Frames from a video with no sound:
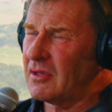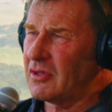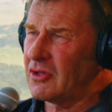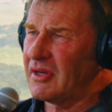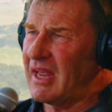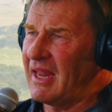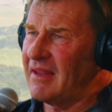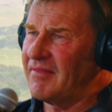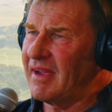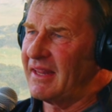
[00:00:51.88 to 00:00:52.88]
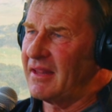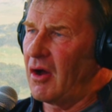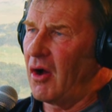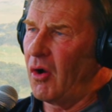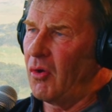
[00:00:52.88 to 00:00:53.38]
could elevate the
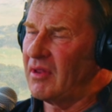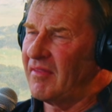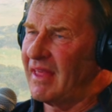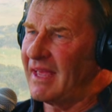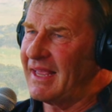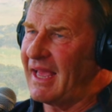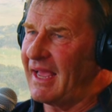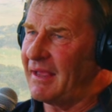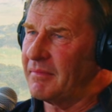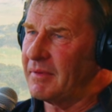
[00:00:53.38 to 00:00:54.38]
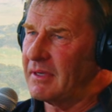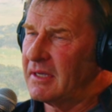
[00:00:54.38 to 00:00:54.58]
whole of their game